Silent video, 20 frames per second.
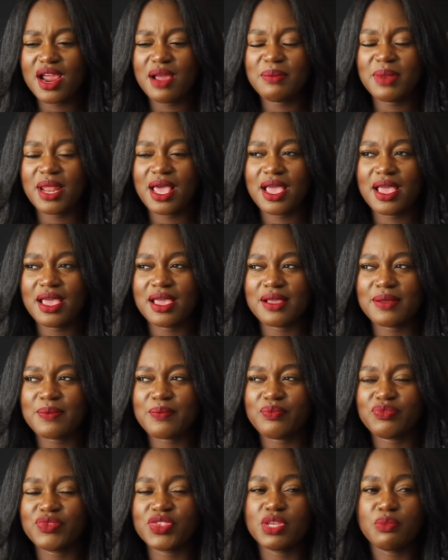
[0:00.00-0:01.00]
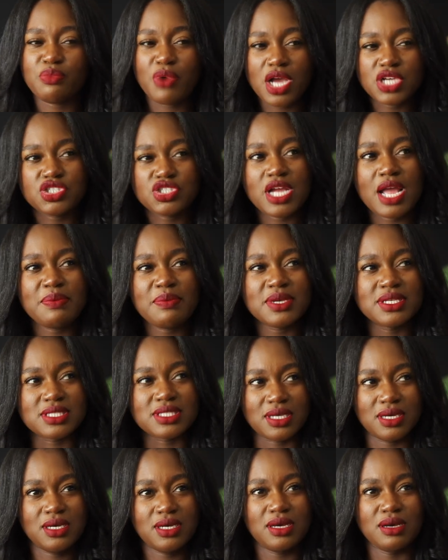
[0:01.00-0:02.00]
I'm like, the bra strap is
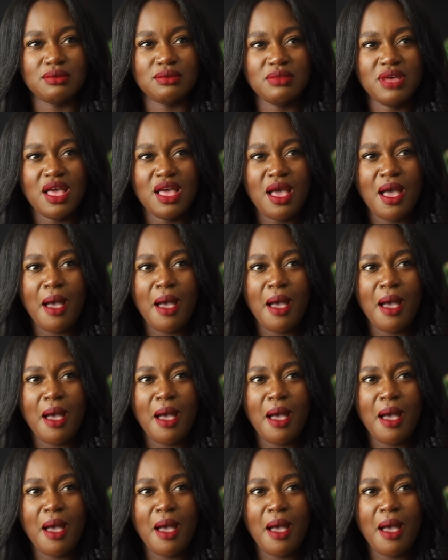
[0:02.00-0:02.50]
up.